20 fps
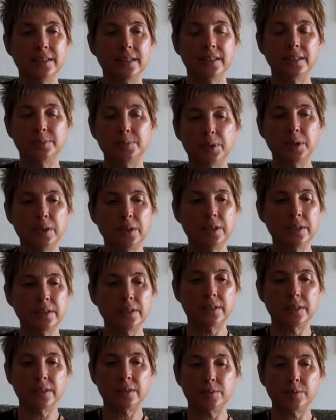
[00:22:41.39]

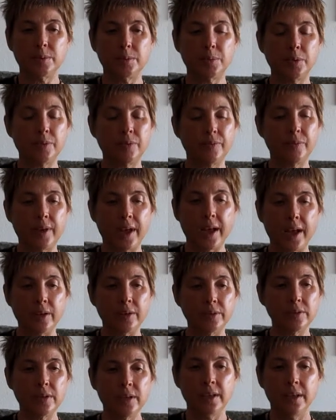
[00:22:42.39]
experiences were
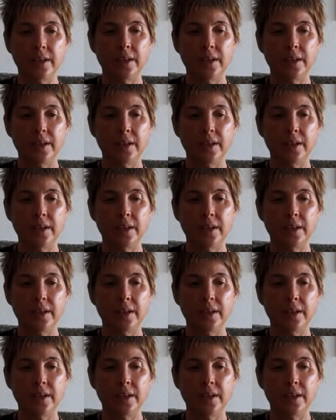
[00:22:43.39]
profound